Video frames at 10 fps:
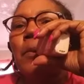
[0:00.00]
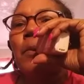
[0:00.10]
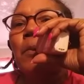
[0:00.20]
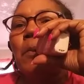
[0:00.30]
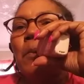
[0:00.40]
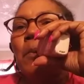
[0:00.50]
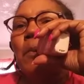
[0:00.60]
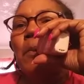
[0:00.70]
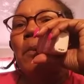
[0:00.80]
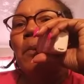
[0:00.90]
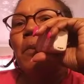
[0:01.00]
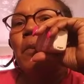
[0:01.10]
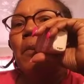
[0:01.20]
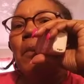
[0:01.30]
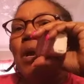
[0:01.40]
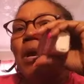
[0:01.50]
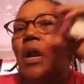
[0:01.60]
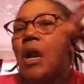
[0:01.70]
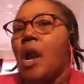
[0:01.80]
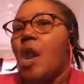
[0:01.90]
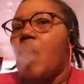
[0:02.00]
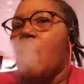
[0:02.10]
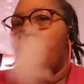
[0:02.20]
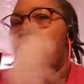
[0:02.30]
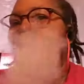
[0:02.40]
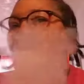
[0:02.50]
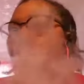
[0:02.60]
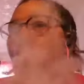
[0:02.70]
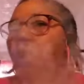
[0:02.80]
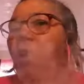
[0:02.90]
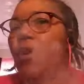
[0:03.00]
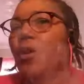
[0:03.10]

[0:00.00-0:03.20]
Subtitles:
No one is speaking in this clip.